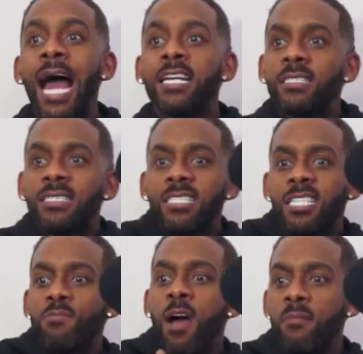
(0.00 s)
Yeah. And
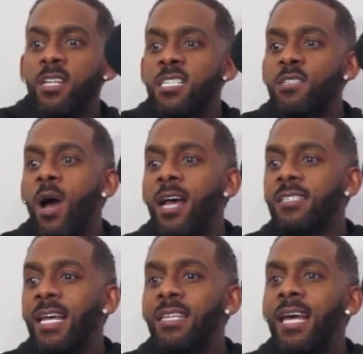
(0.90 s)
this is why I
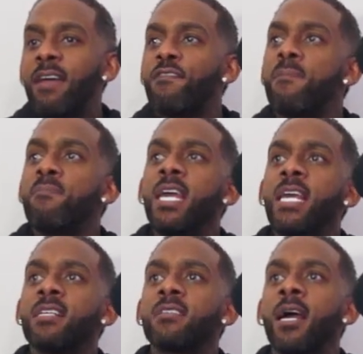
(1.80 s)
say that for
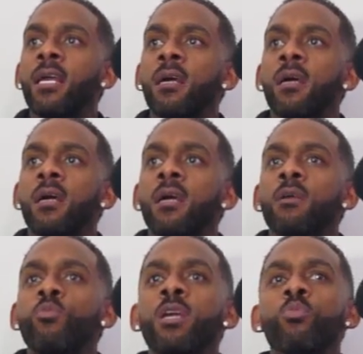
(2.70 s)
me, it's like
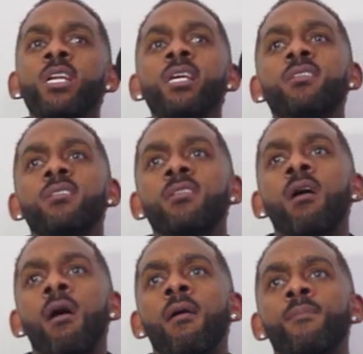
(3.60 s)
we need to
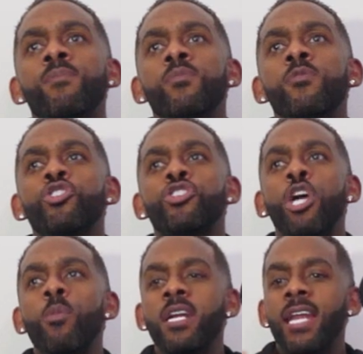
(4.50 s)
start
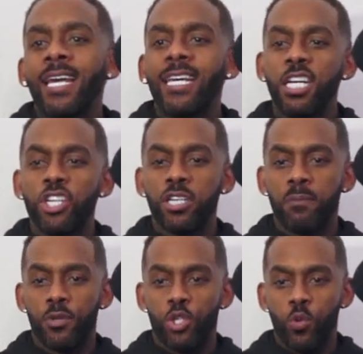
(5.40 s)
showing that
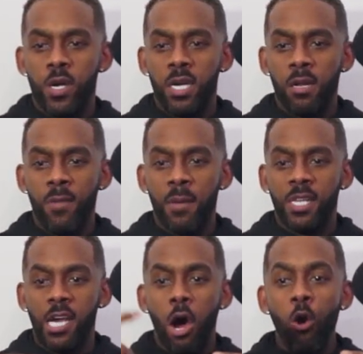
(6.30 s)
kinship between
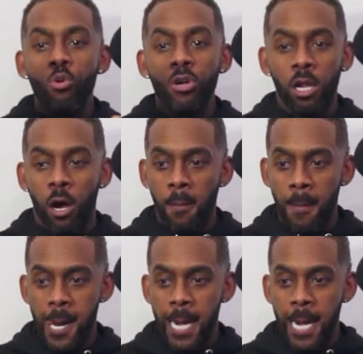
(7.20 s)
maybe the older lot,